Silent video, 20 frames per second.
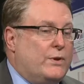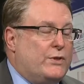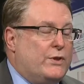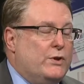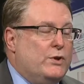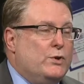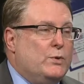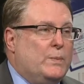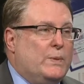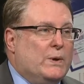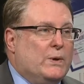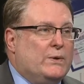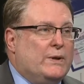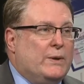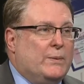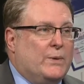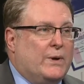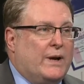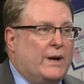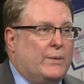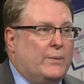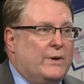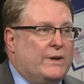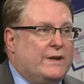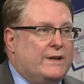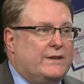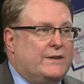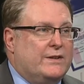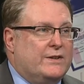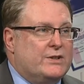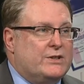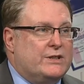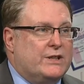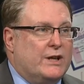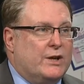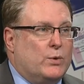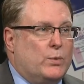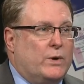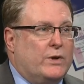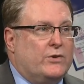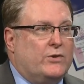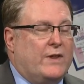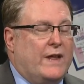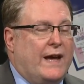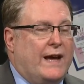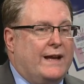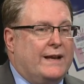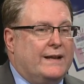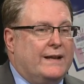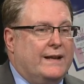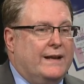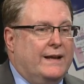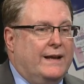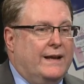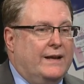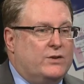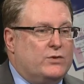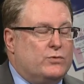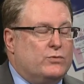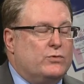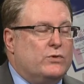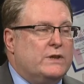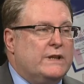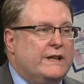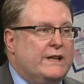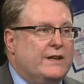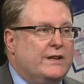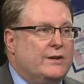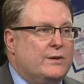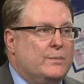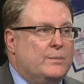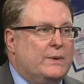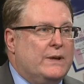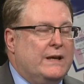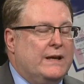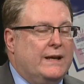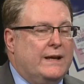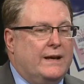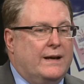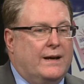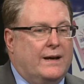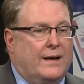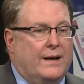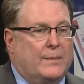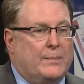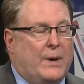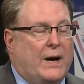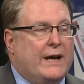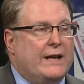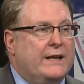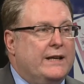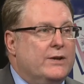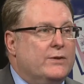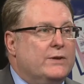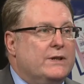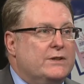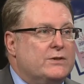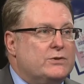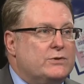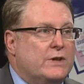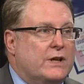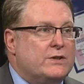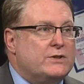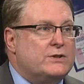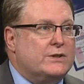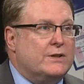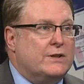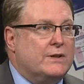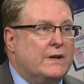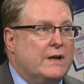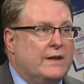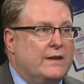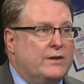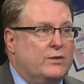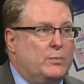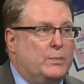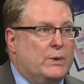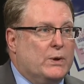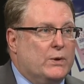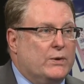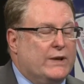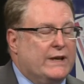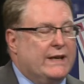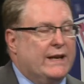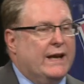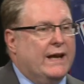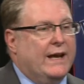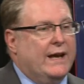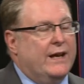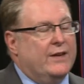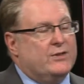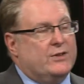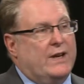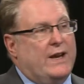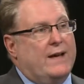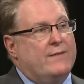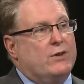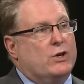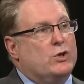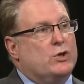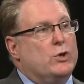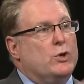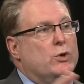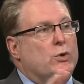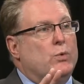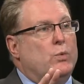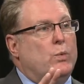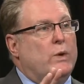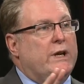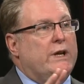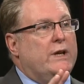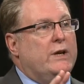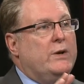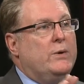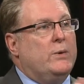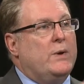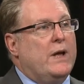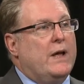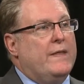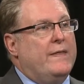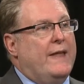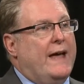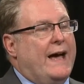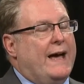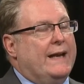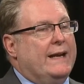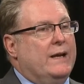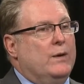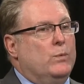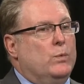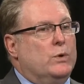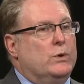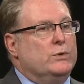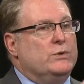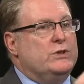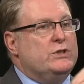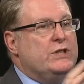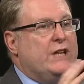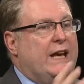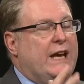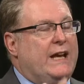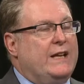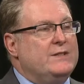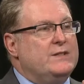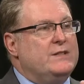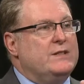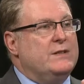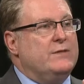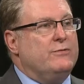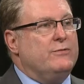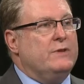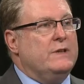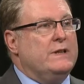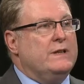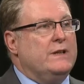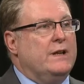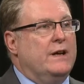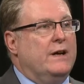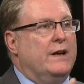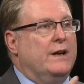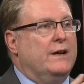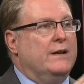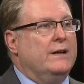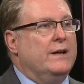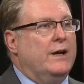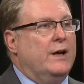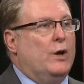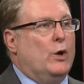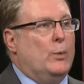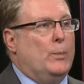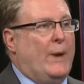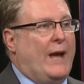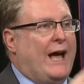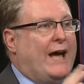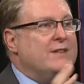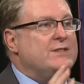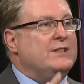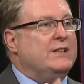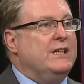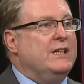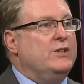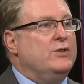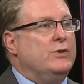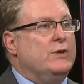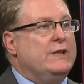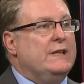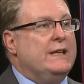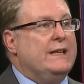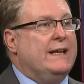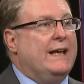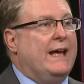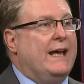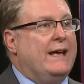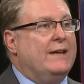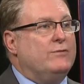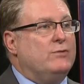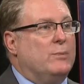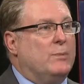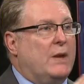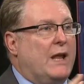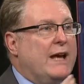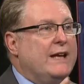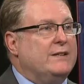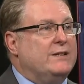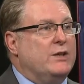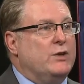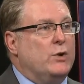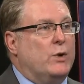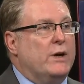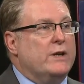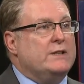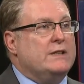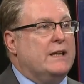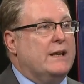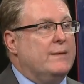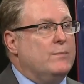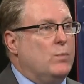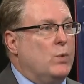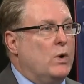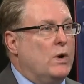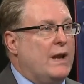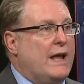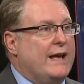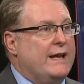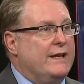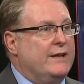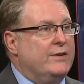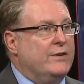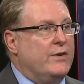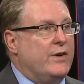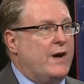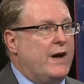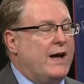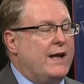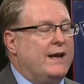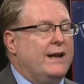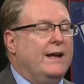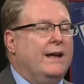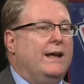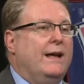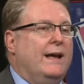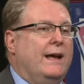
with the new building, what I wanted to share was that it's really going to be a pioneering structure. This building is going to have a curtain window that it will change different opacity during the day from light to dark to let more light in or not.